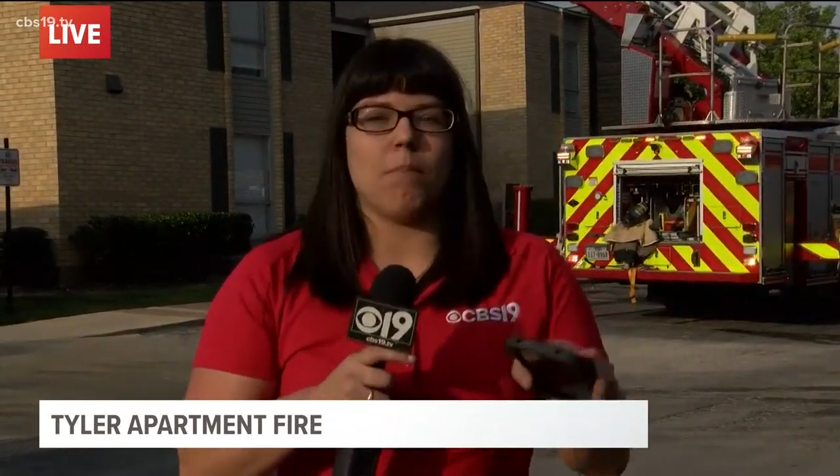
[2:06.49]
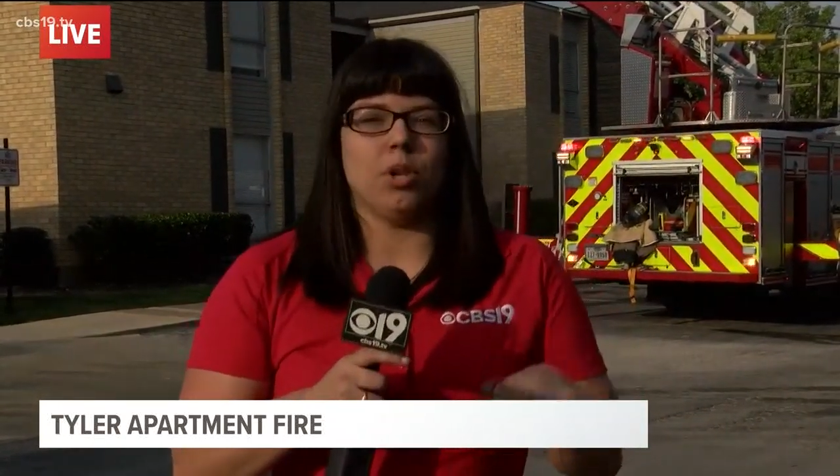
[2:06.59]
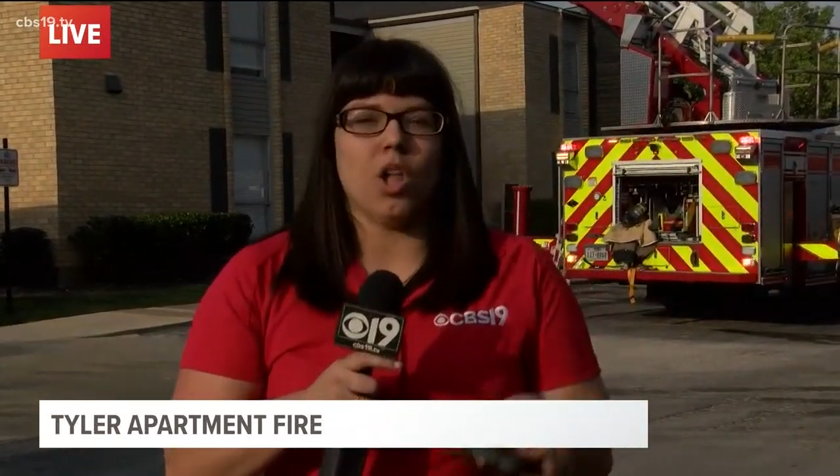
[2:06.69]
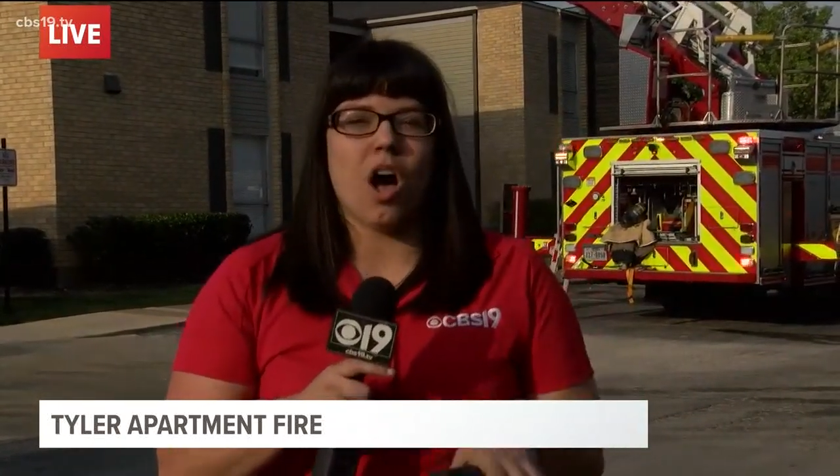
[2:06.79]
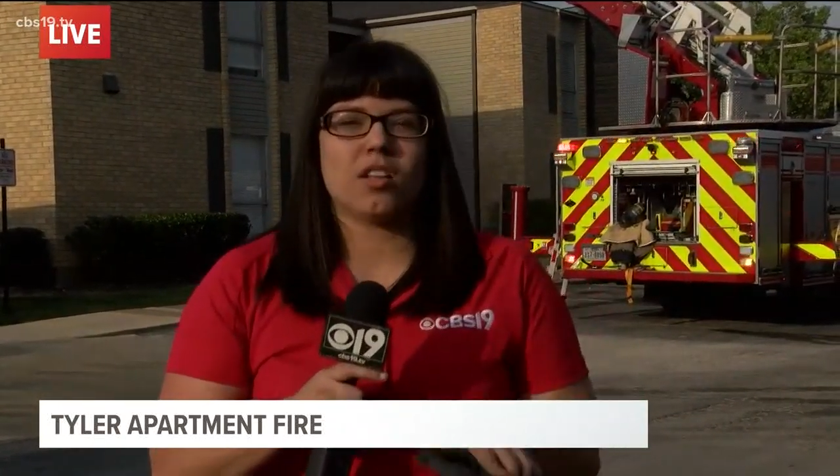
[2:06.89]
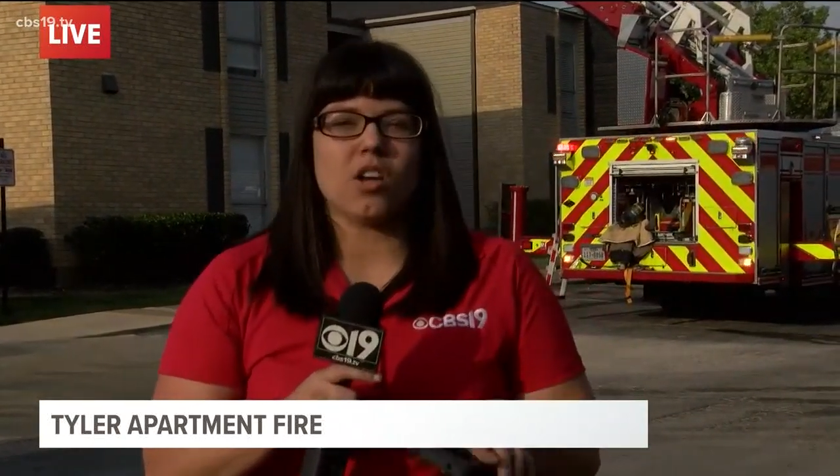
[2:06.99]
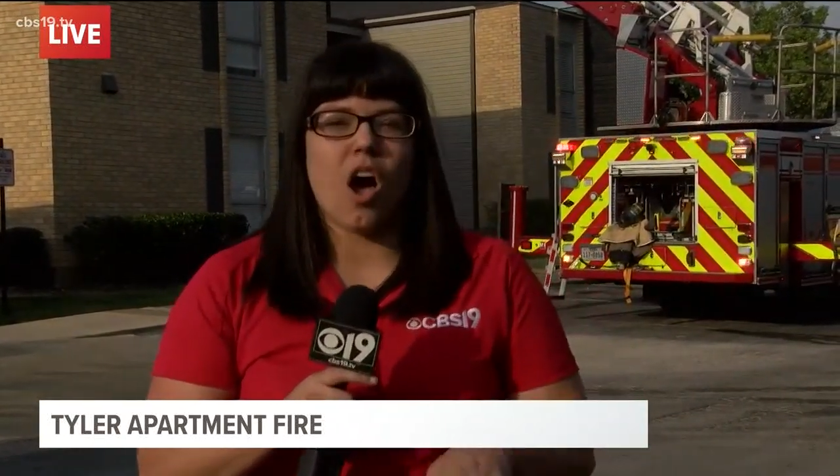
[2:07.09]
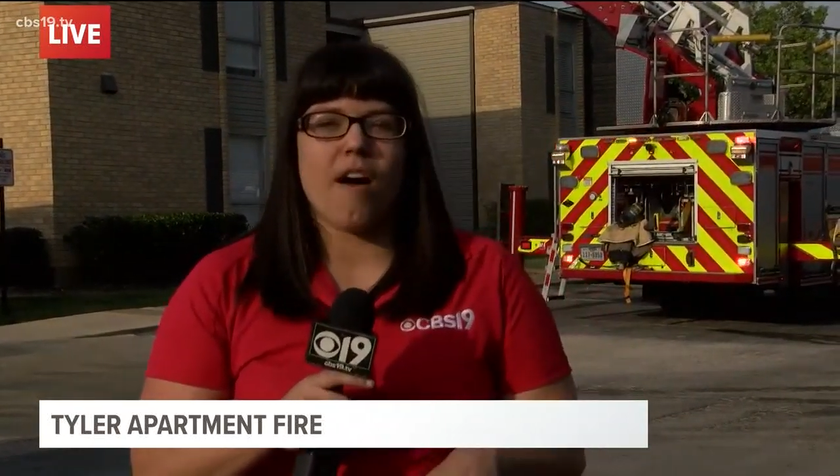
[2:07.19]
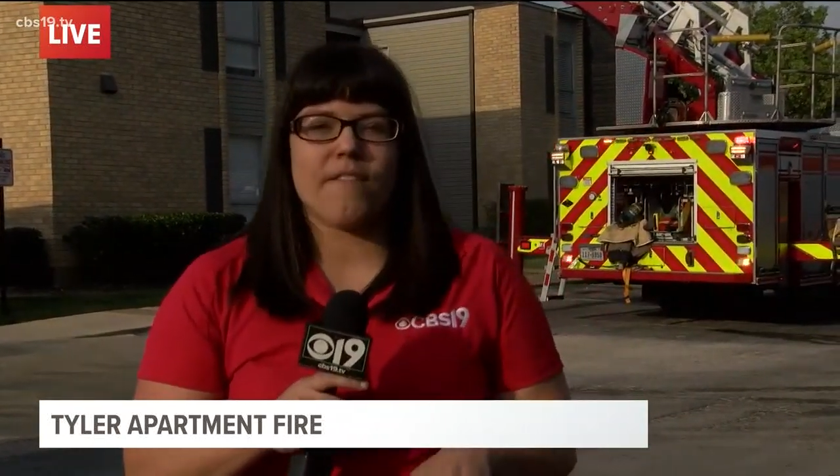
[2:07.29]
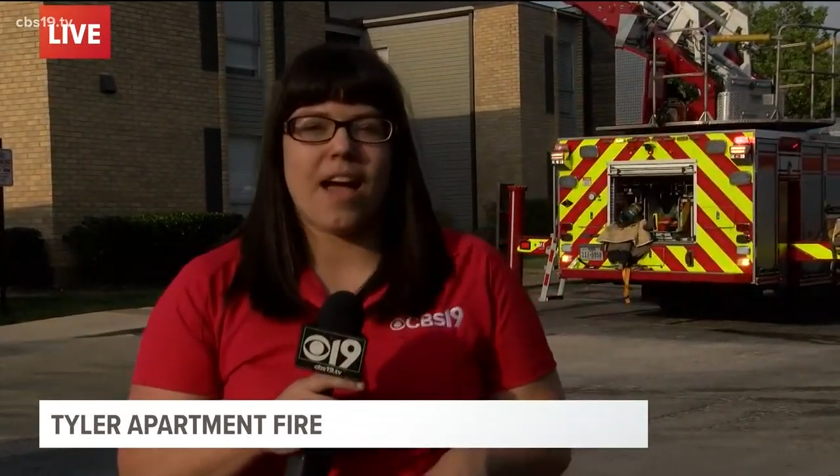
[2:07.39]
blocked
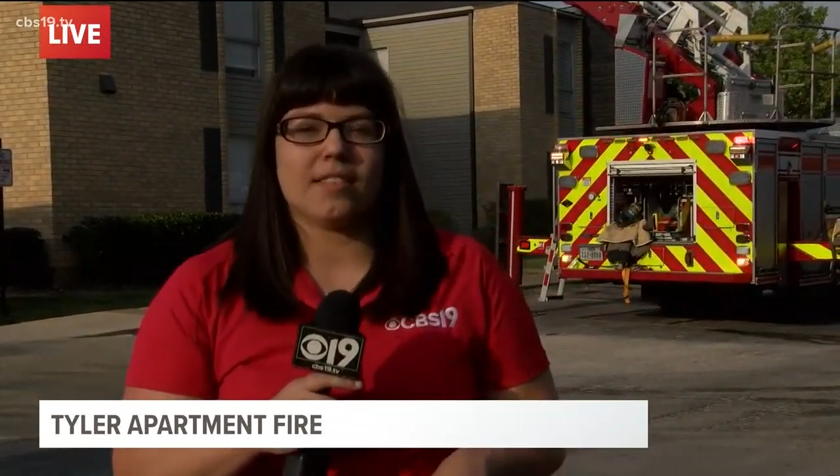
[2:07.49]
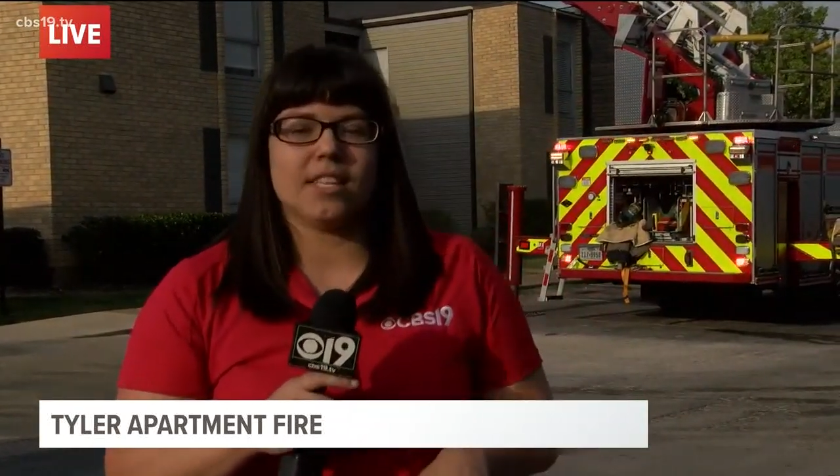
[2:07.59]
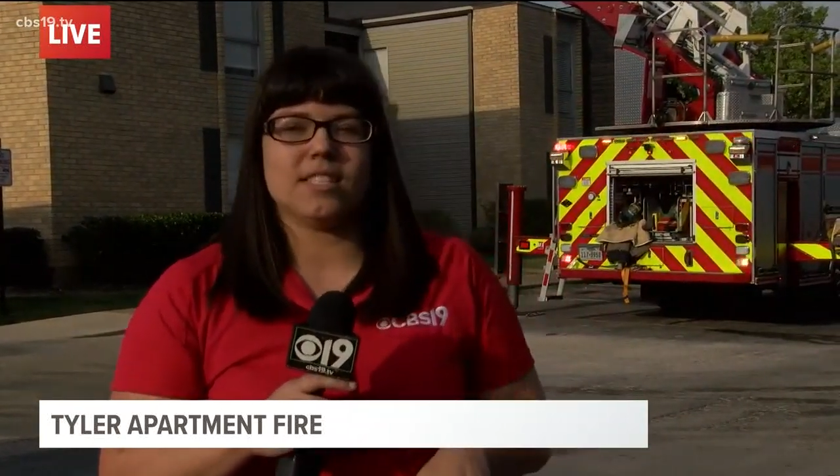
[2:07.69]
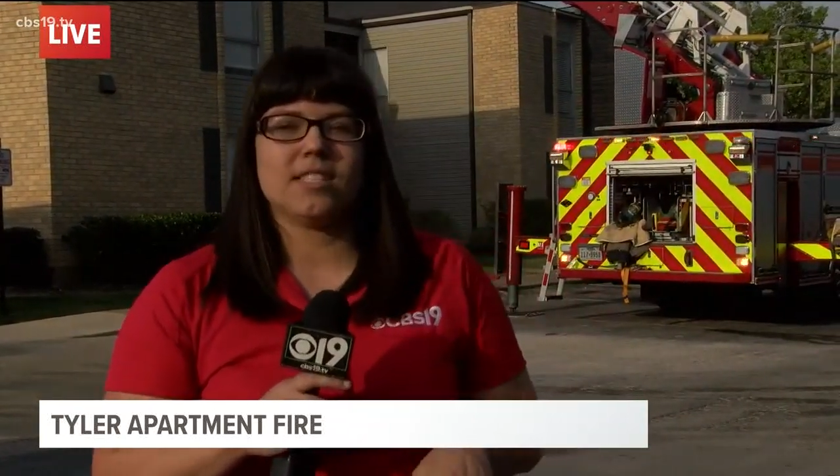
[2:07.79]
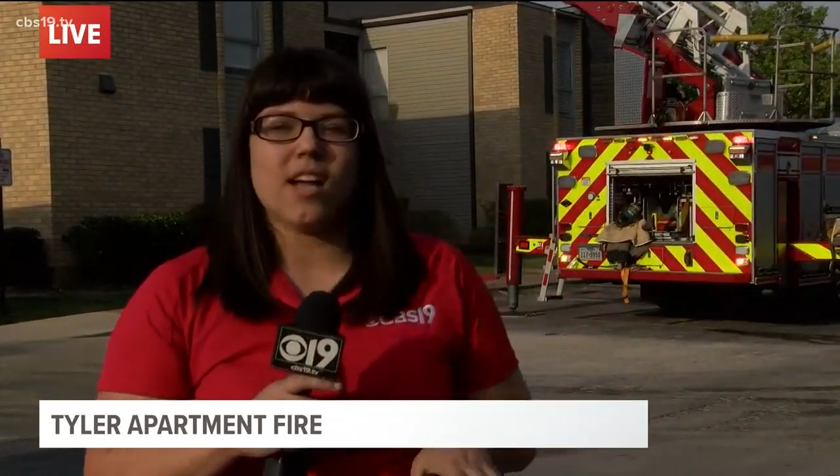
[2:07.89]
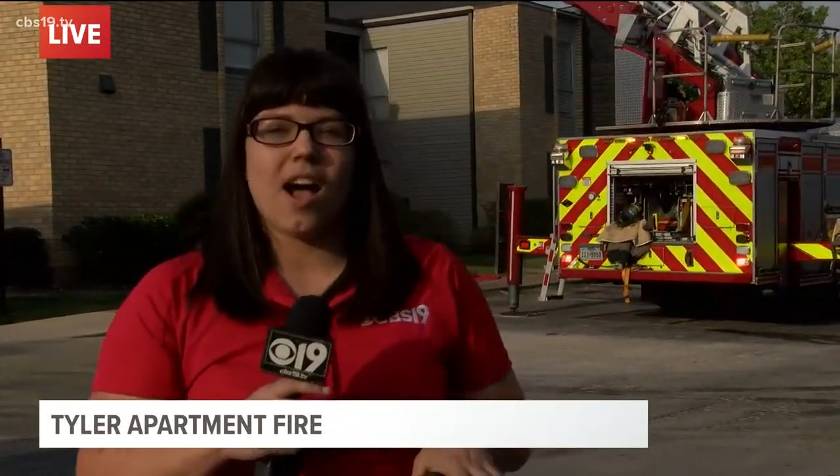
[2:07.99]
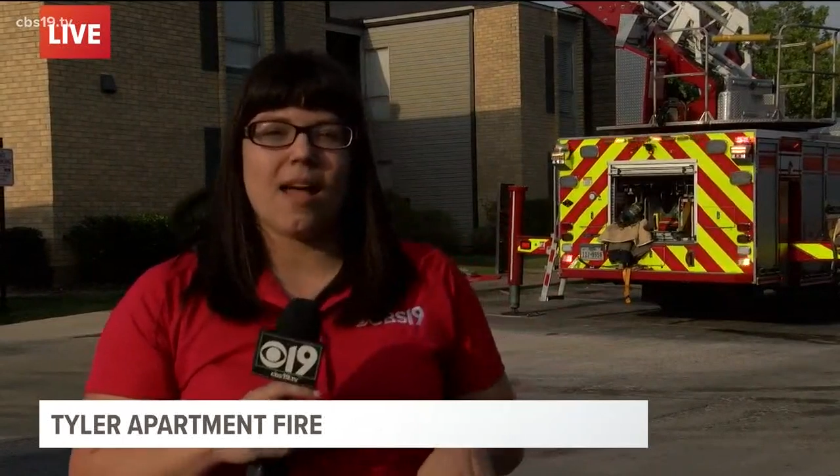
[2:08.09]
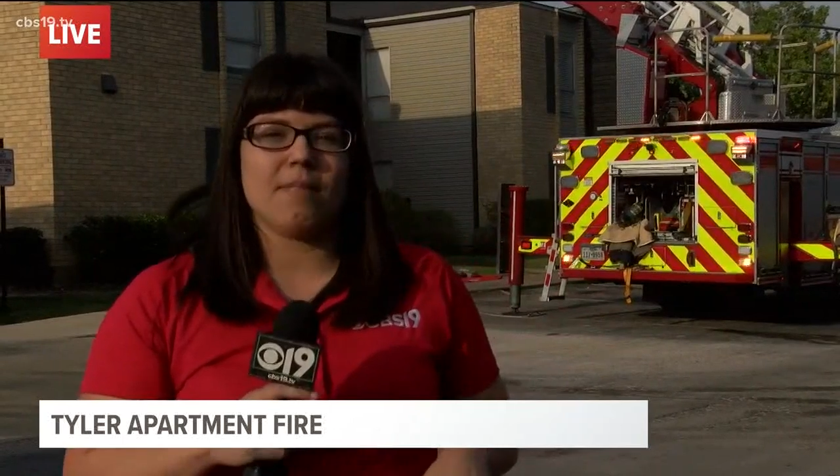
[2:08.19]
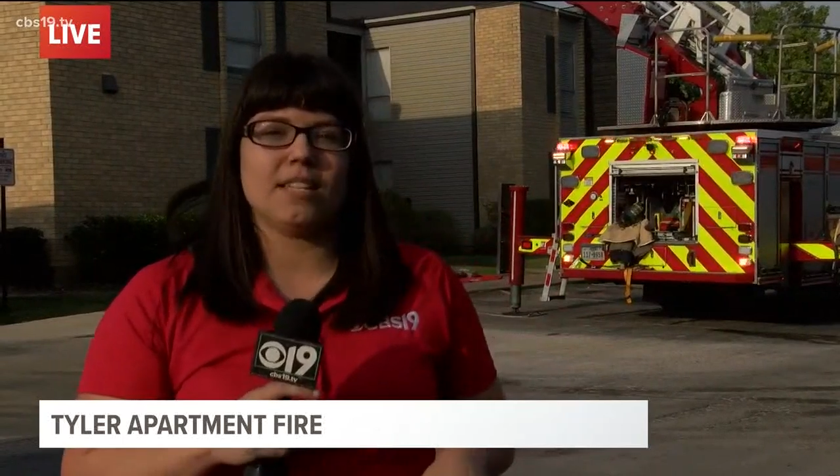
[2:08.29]
off at this time.